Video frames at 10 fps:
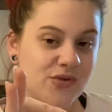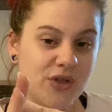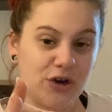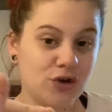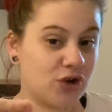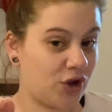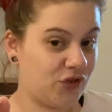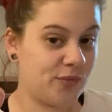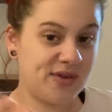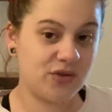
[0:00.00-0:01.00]
Thunder could
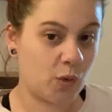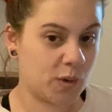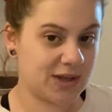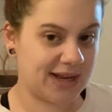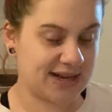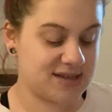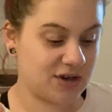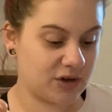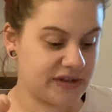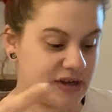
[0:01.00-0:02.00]
also be Thor, like I said
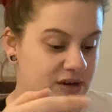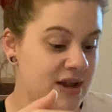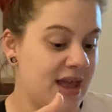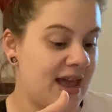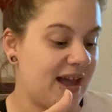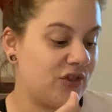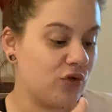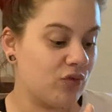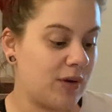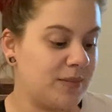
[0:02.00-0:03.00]
earlier, and the
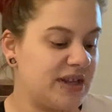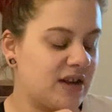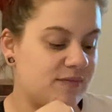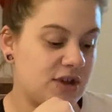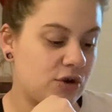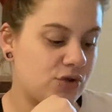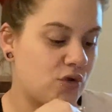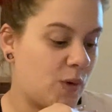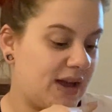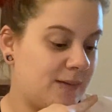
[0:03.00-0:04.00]
rumbling of the
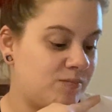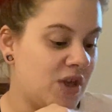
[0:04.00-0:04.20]
earthquake.